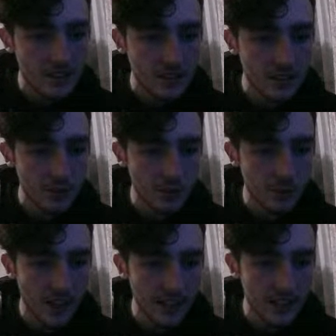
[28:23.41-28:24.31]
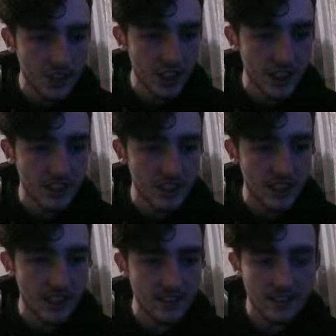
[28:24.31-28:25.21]
So we might need to change
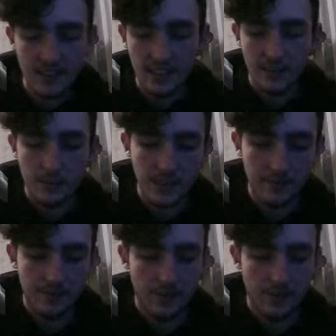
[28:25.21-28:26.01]
that down a bit.